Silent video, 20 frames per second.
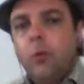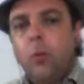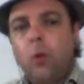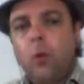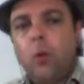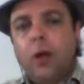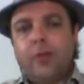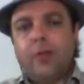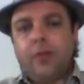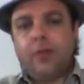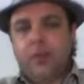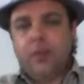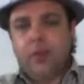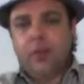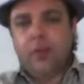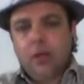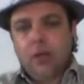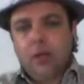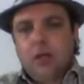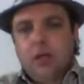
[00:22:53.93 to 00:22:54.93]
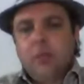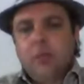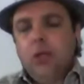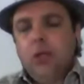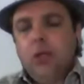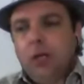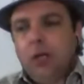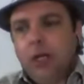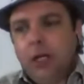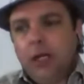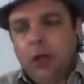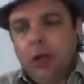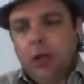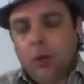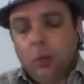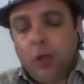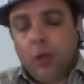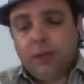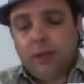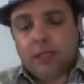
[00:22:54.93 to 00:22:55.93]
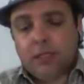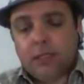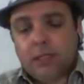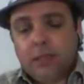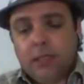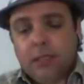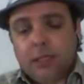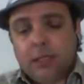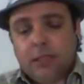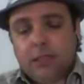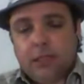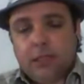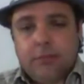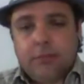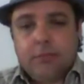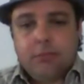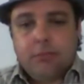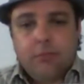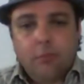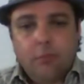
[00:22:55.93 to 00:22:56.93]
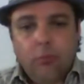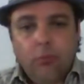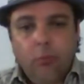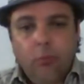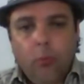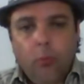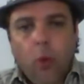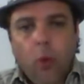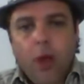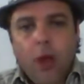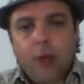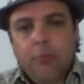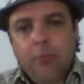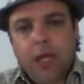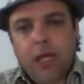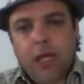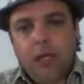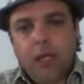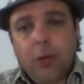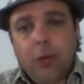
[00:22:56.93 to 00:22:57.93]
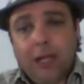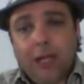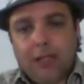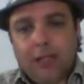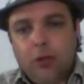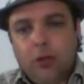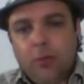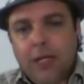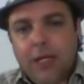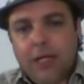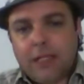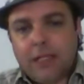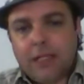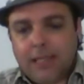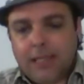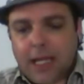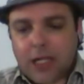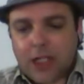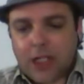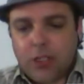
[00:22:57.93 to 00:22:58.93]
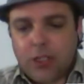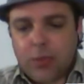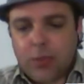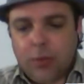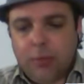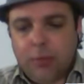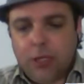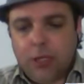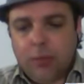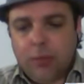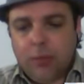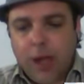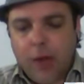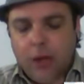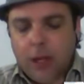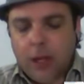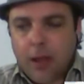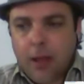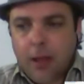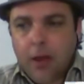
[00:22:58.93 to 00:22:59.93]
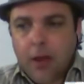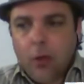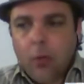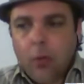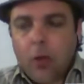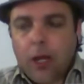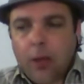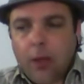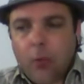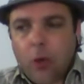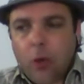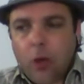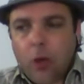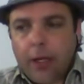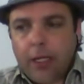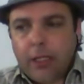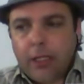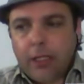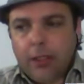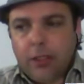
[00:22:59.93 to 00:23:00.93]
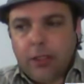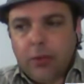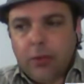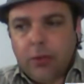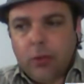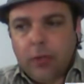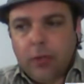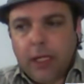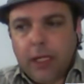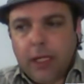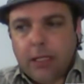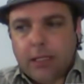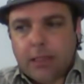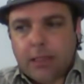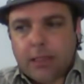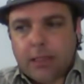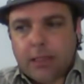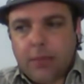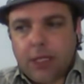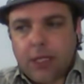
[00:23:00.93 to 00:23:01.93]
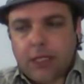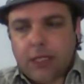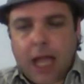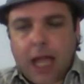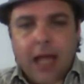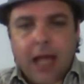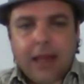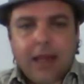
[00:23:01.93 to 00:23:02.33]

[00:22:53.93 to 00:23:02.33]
what the community, or what this 1-minute, 2-minute section would be about. What I'm wanting to do is, because I